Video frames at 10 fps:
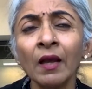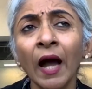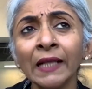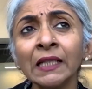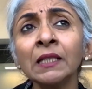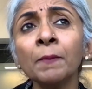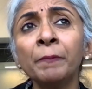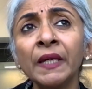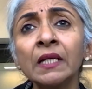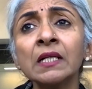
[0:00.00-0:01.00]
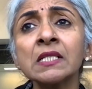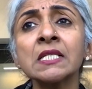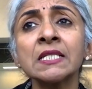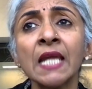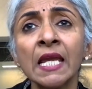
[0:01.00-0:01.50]
I think the
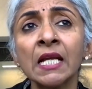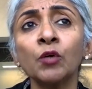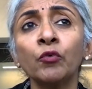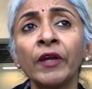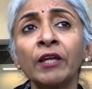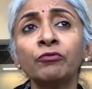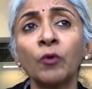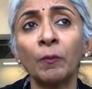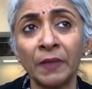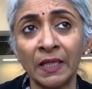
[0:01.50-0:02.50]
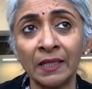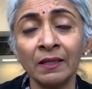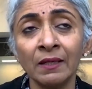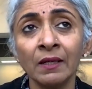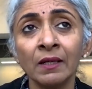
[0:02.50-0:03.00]
biggest takeaway for me
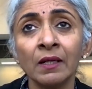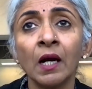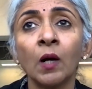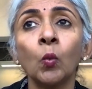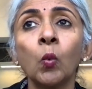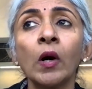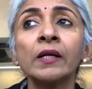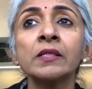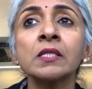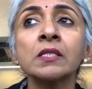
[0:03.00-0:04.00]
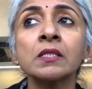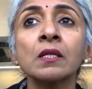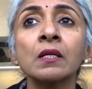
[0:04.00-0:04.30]
was